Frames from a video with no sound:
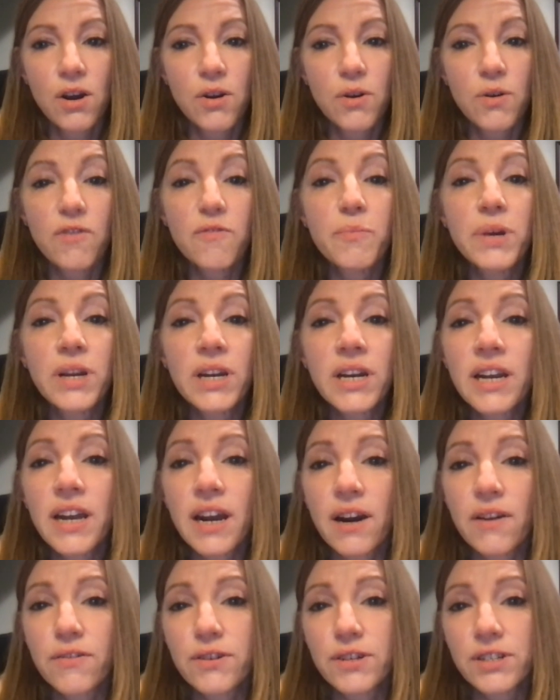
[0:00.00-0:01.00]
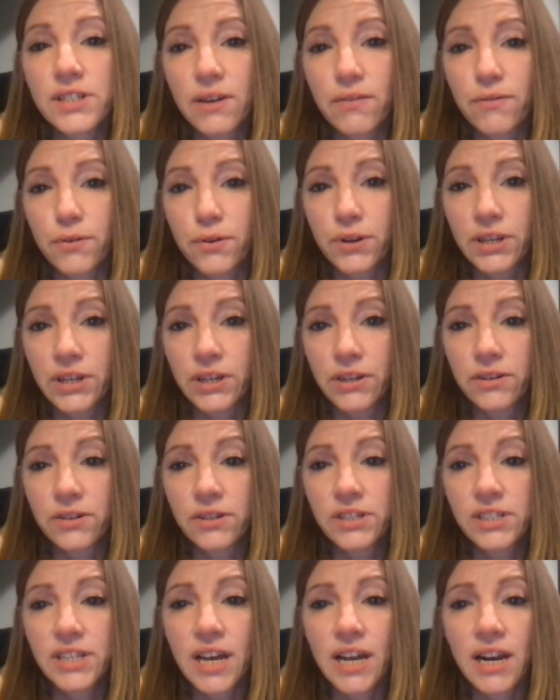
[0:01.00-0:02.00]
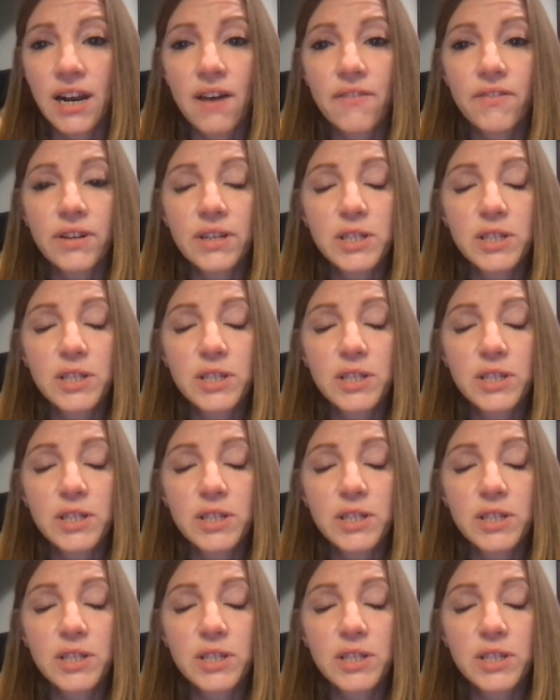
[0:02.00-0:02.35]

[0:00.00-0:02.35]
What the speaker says: who have been in care for several years and have